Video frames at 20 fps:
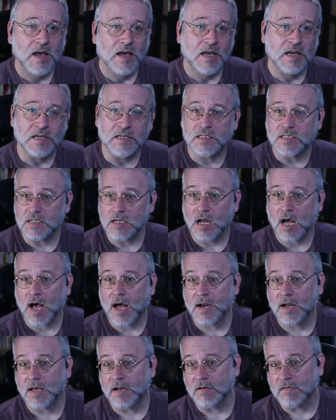He's
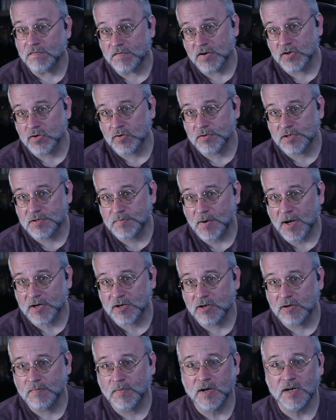not an official
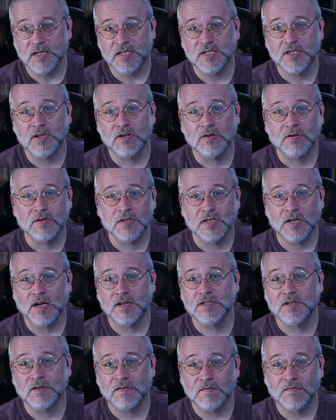inspector, but he still
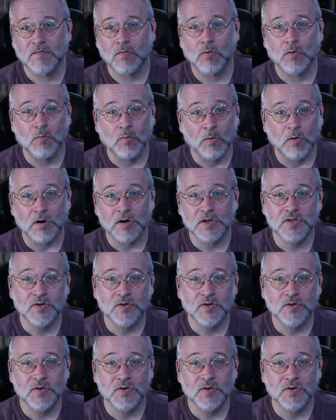does it for work.